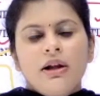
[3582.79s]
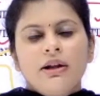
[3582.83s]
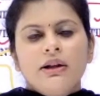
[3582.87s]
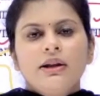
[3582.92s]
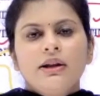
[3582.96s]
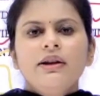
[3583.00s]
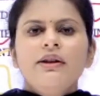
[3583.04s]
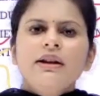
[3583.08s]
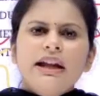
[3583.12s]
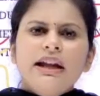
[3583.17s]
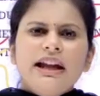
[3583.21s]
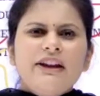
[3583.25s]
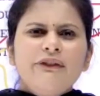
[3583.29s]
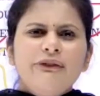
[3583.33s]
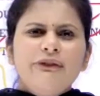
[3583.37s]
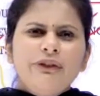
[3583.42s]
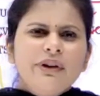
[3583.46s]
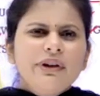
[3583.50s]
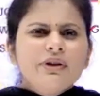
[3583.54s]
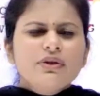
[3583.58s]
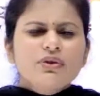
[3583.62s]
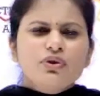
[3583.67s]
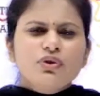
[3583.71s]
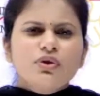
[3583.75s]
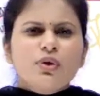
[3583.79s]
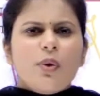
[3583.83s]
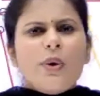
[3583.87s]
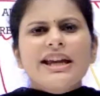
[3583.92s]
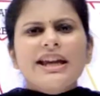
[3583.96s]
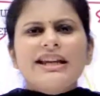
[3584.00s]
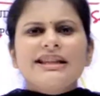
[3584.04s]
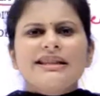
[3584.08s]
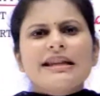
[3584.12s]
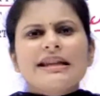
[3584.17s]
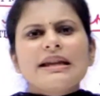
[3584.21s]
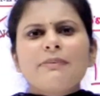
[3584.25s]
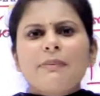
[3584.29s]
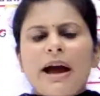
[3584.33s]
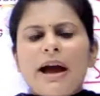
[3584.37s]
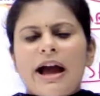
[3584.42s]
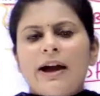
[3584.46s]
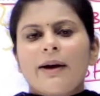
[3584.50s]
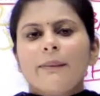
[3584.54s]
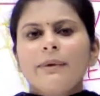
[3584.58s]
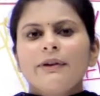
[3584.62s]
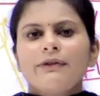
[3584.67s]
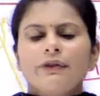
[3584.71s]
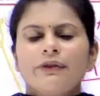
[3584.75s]
Then if it is so easy,
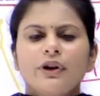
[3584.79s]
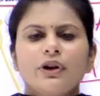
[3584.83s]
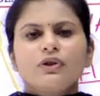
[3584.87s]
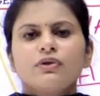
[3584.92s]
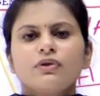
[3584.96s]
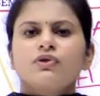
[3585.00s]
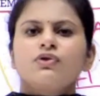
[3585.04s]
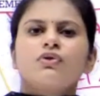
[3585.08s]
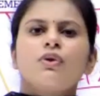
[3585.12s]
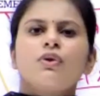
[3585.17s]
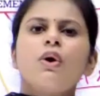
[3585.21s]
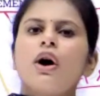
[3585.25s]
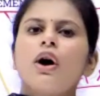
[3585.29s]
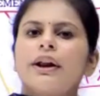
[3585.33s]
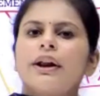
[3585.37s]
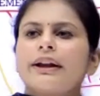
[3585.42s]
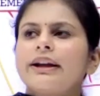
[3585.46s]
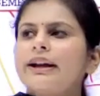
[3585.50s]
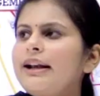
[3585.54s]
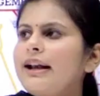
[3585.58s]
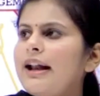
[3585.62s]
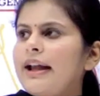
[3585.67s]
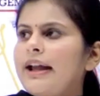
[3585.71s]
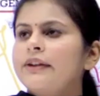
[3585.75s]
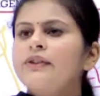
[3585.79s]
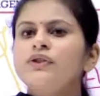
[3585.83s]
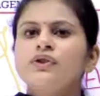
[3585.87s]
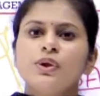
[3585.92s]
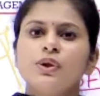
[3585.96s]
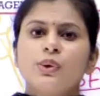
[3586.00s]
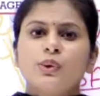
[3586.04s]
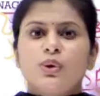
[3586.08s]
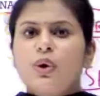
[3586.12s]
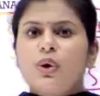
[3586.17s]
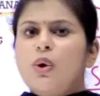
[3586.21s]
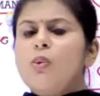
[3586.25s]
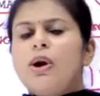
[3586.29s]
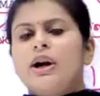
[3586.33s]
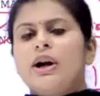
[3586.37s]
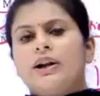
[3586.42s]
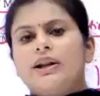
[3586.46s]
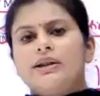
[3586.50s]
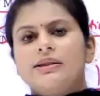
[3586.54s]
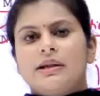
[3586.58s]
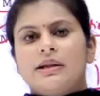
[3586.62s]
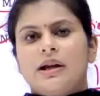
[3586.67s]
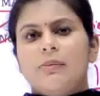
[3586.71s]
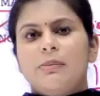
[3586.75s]
ma'am, if it is so organized, you know what
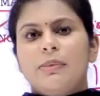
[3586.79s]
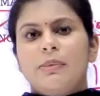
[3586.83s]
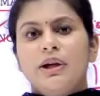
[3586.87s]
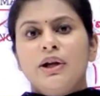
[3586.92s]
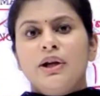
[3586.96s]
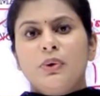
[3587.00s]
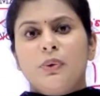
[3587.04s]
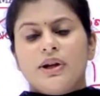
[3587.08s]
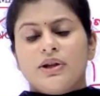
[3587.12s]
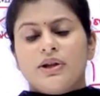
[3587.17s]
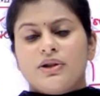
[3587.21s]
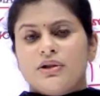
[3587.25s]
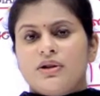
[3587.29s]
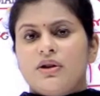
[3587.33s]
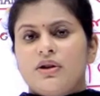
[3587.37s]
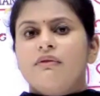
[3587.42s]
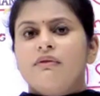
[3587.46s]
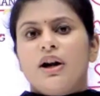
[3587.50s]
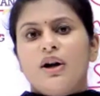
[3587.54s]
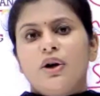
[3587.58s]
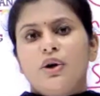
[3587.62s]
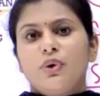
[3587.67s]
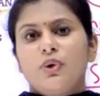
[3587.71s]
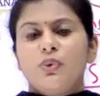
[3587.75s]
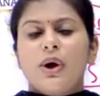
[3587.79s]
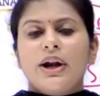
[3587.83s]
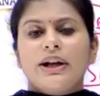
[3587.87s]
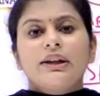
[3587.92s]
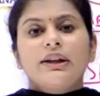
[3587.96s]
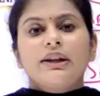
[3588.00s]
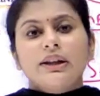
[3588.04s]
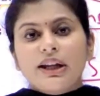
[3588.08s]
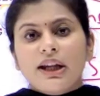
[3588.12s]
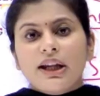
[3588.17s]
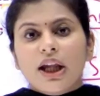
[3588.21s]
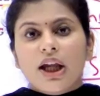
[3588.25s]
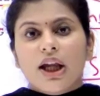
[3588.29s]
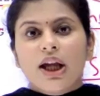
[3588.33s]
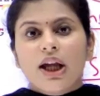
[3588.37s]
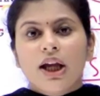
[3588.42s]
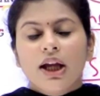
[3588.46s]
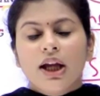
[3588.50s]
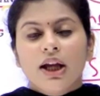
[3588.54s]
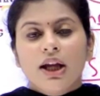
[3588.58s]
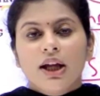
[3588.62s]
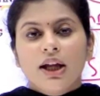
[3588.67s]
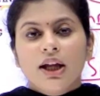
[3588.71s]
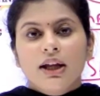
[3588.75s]
is coming in question 1, 2 and 3,
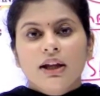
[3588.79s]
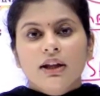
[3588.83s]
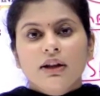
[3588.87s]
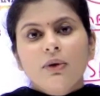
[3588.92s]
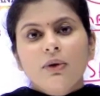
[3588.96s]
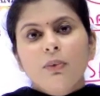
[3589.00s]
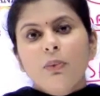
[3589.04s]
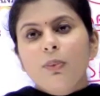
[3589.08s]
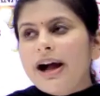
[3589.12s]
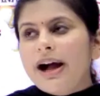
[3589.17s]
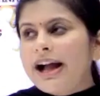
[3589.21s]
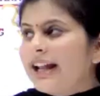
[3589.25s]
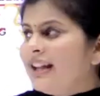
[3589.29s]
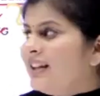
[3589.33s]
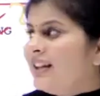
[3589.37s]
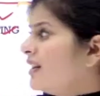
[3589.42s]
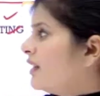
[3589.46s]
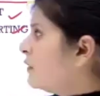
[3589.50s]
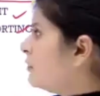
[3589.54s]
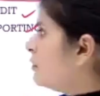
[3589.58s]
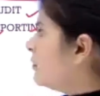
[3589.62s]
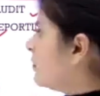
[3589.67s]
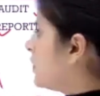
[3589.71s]
then why in the